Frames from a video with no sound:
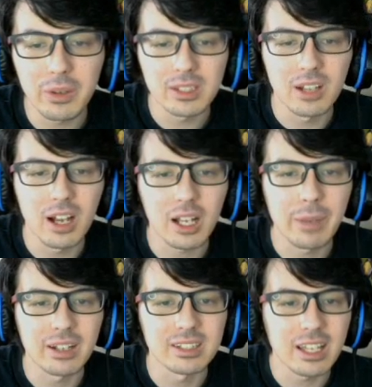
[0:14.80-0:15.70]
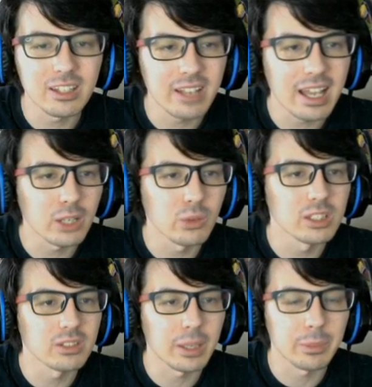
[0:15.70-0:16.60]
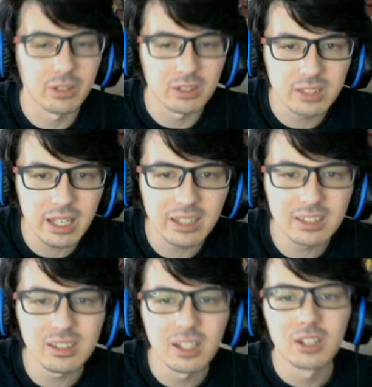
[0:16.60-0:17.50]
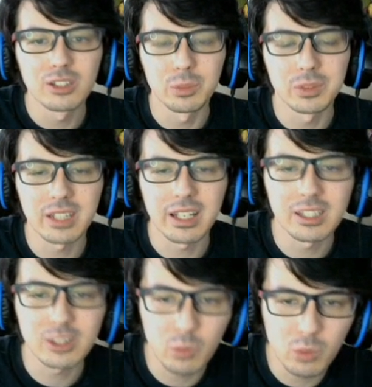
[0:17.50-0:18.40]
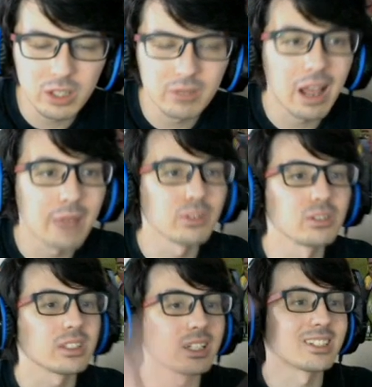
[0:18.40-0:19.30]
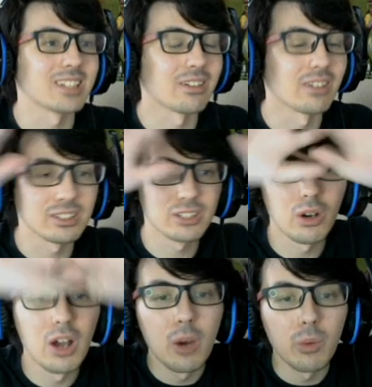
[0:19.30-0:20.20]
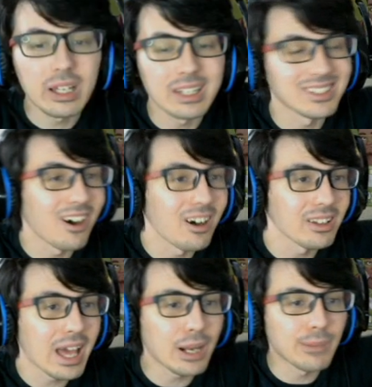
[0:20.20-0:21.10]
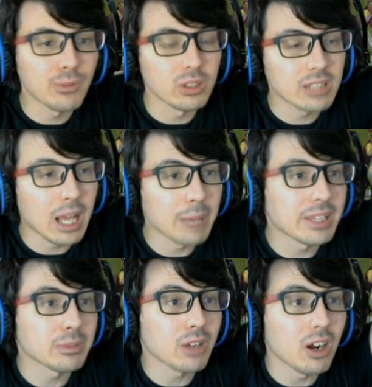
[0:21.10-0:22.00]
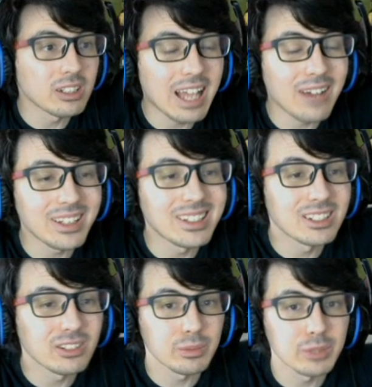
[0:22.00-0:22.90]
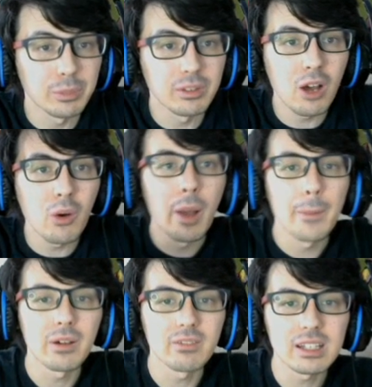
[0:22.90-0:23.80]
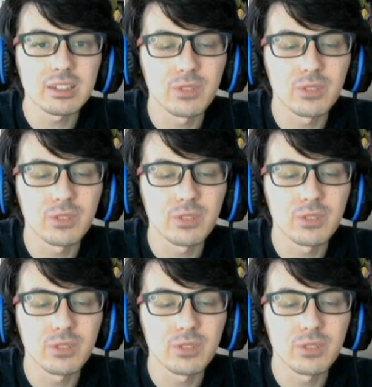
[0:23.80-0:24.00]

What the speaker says: to talk about his other categories like Pure Saiyans, Super Saiyans, Worthy Rivals, etc. So we'll get into all that. Of course timestamps are down in the description below, but let's